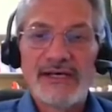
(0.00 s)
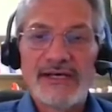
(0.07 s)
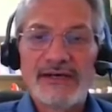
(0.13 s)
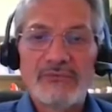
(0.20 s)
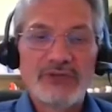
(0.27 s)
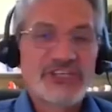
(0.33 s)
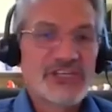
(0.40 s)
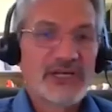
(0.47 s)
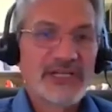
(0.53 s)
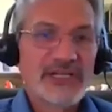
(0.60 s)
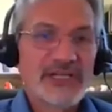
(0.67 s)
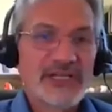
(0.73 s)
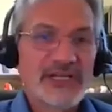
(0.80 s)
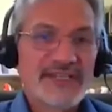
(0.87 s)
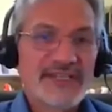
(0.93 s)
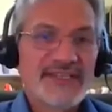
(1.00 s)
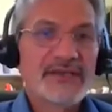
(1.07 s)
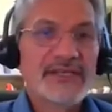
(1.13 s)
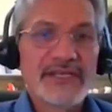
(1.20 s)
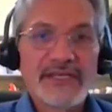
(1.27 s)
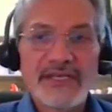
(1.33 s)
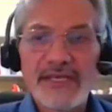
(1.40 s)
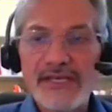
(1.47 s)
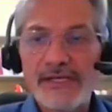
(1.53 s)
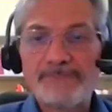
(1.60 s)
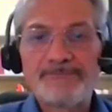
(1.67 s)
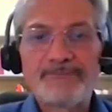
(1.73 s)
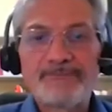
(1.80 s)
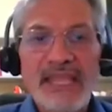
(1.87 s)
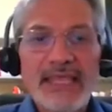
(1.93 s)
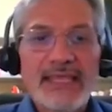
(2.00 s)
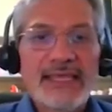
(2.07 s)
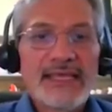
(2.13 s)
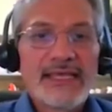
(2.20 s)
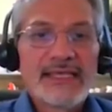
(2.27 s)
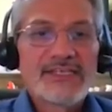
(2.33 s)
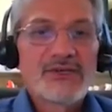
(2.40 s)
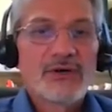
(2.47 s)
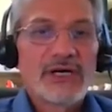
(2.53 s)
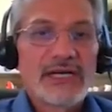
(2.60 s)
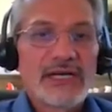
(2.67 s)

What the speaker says: which are listening here. So